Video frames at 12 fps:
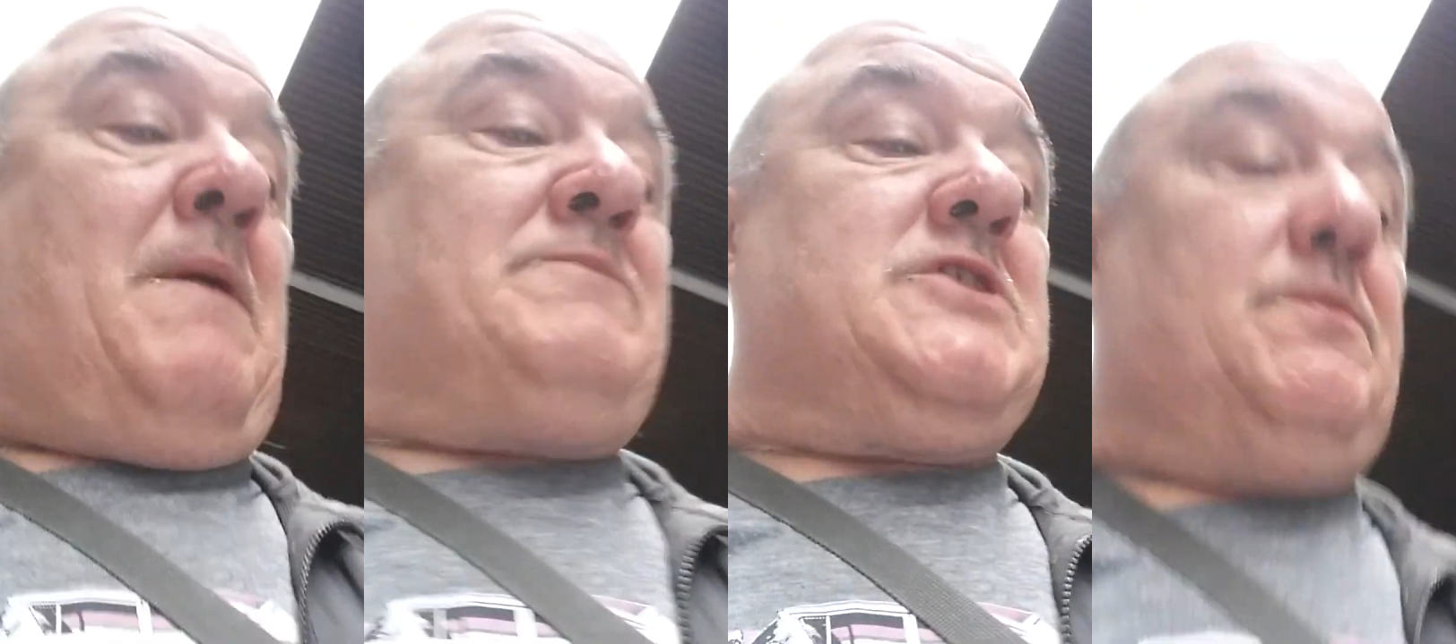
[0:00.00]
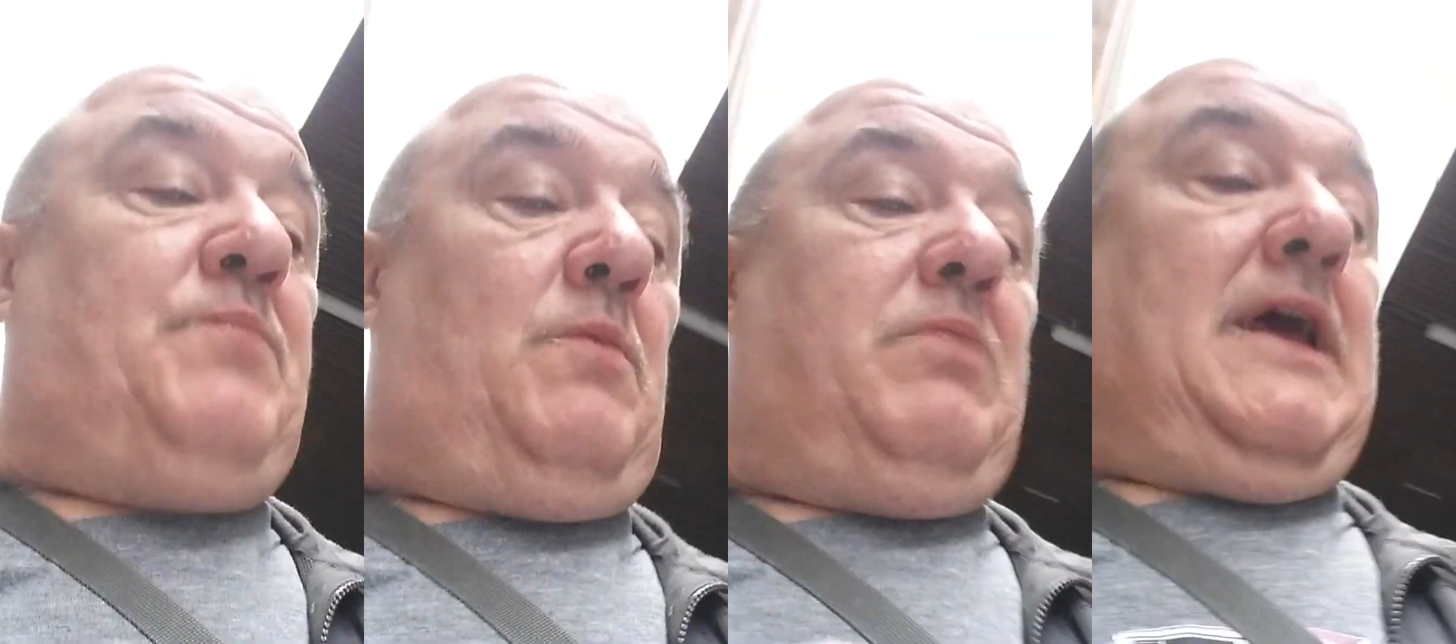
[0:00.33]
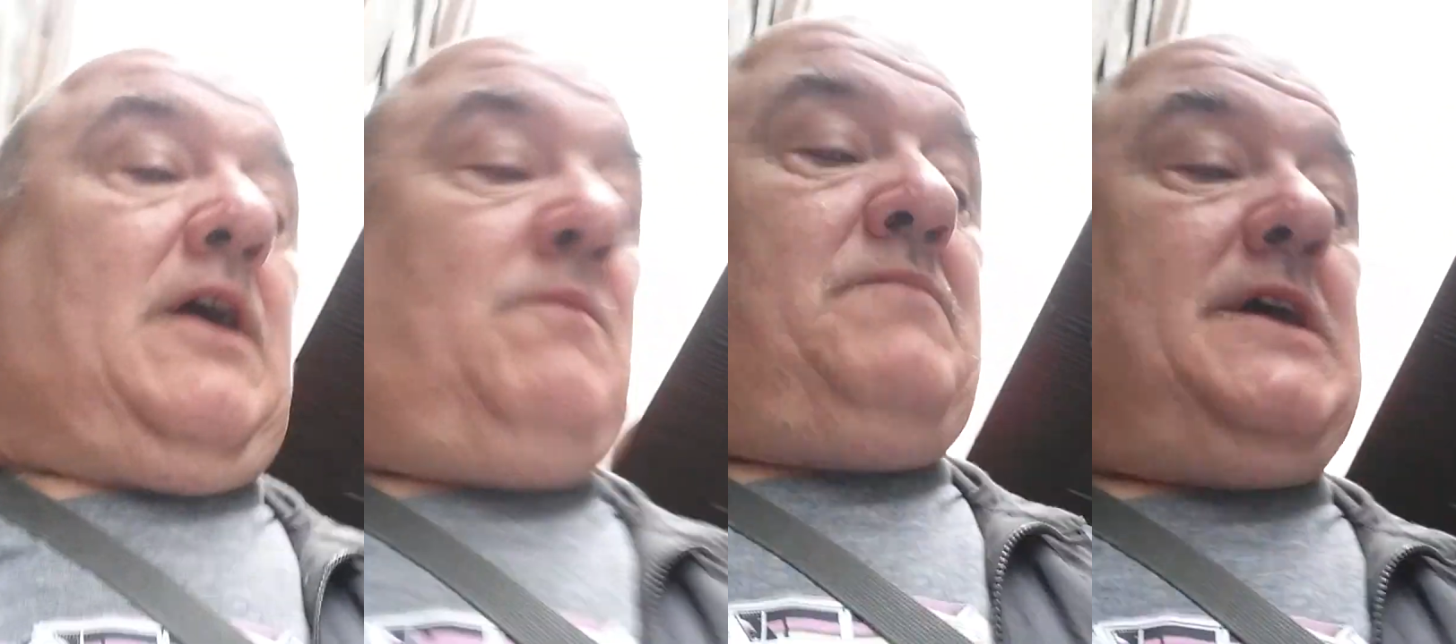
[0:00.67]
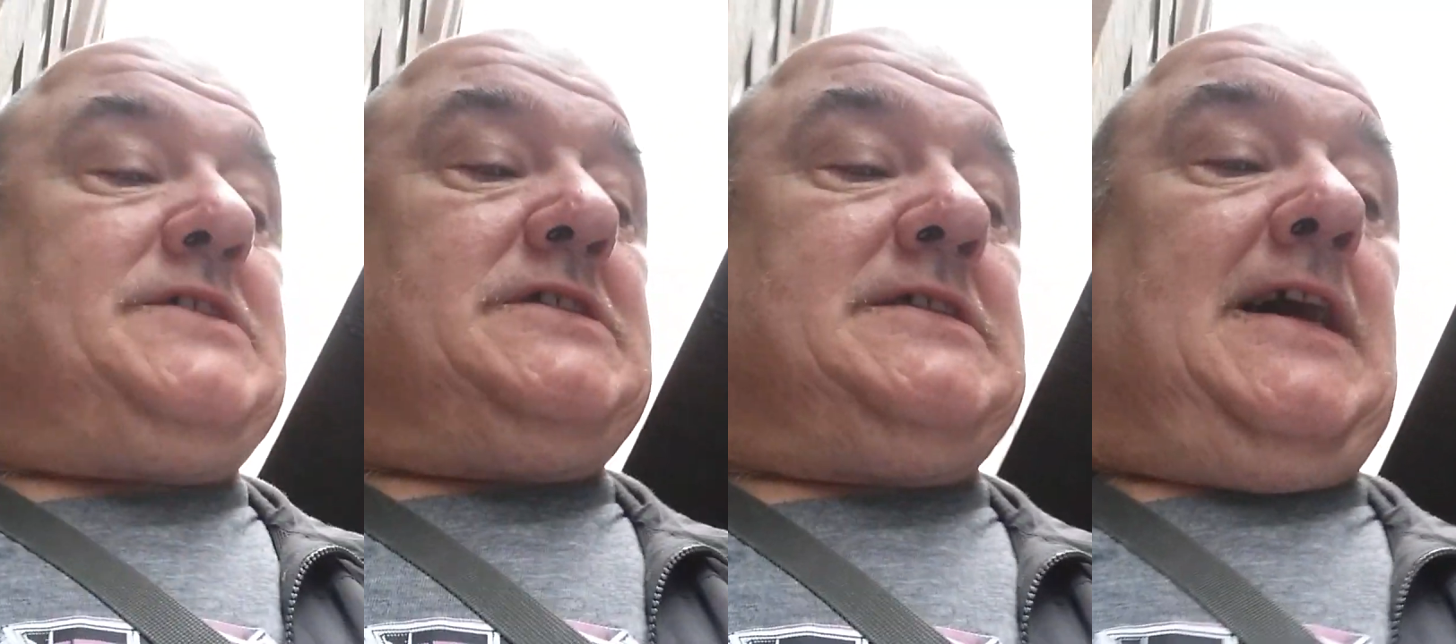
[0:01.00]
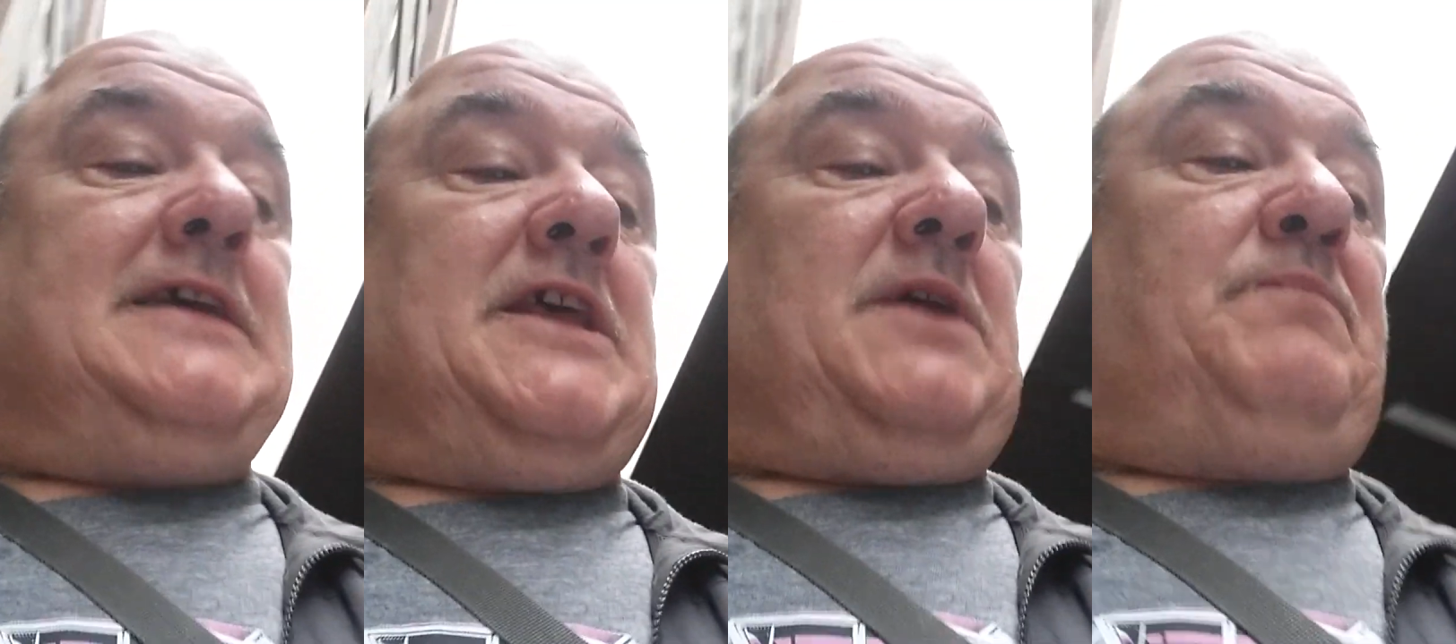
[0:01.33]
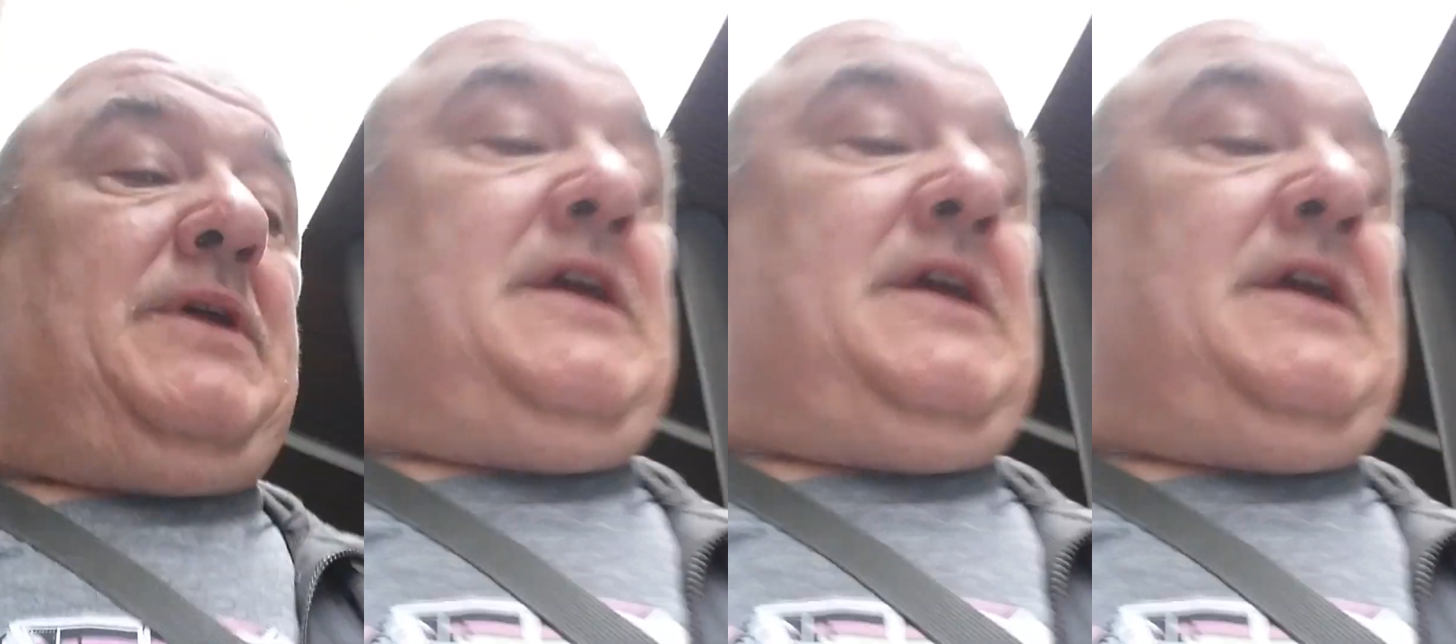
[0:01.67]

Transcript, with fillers: members of the public on Merseyside that have